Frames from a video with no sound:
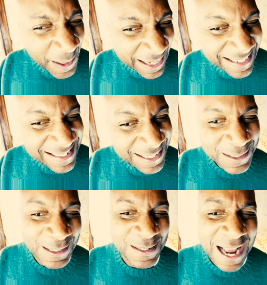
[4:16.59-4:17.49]
I guess this
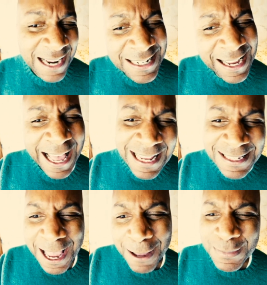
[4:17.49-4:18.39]
is, Nata
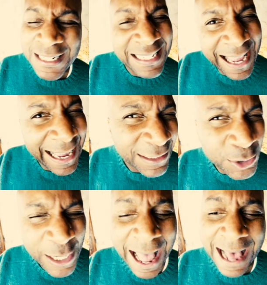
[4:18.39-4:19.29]

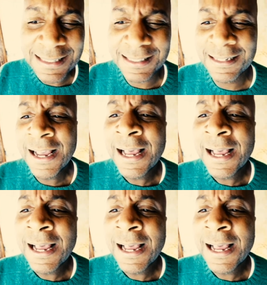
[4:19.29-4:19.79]
SMTH asks,